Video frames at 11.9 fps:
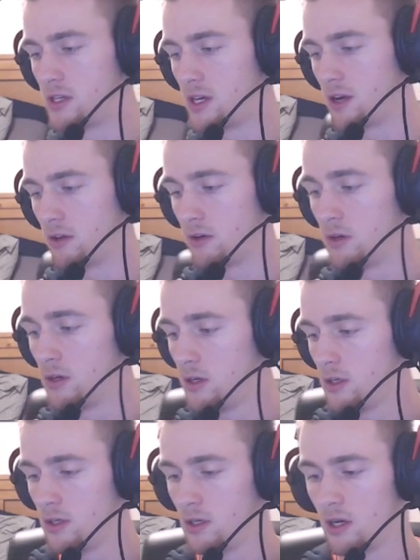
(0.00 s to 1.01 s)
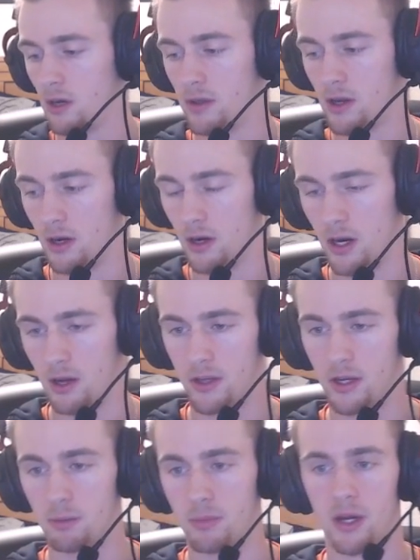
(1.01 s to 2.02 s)
how they are, how they
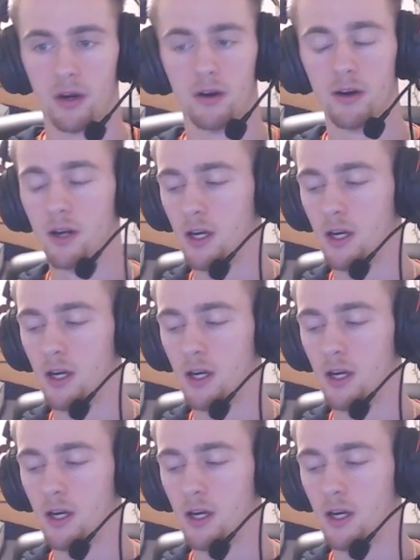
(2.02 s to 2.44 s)
compare.